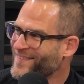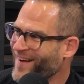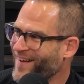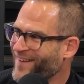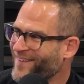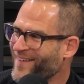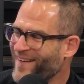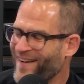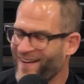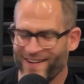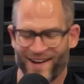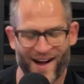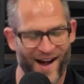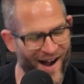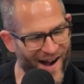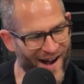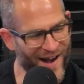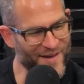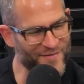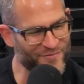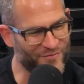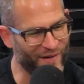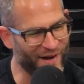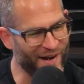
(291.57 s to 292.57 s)
All
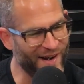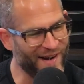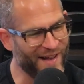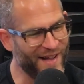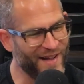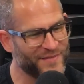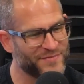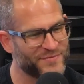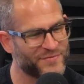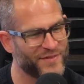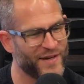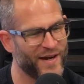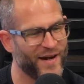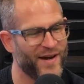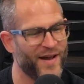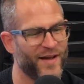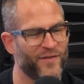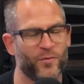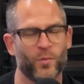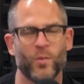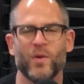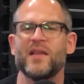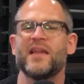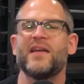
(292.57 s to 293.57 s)
right. Fair enough. And
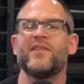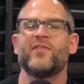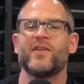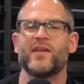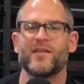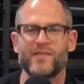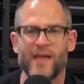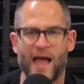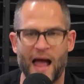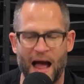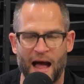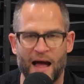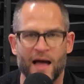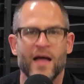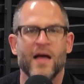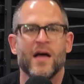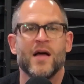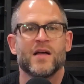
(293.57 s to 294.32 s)
we'll leave it at that.